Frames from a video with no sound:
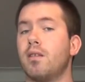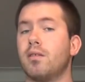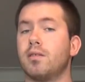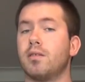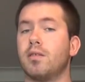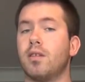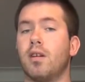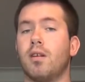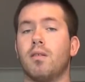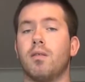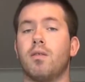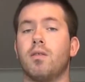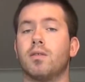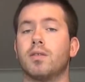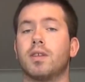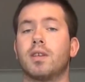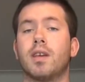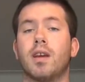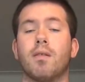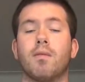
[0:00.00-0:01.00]

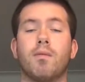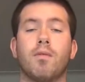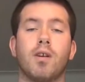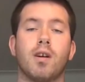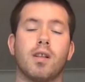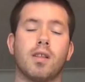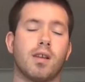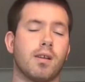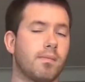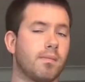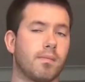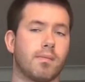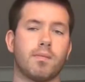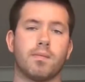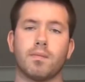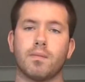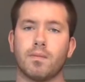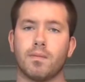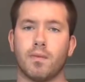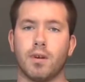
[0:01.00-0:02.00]
only get one and
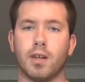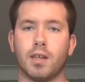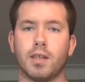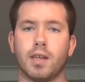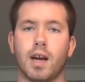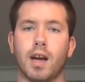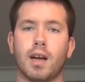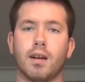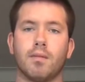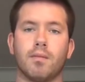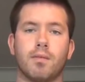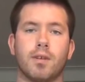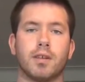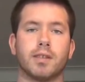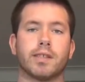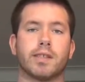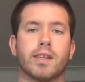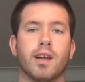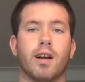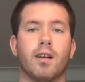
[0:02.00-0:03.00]
whatnot and
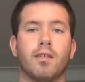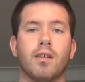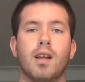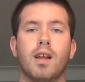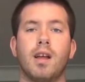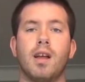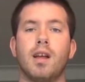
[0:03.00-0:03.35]
what so.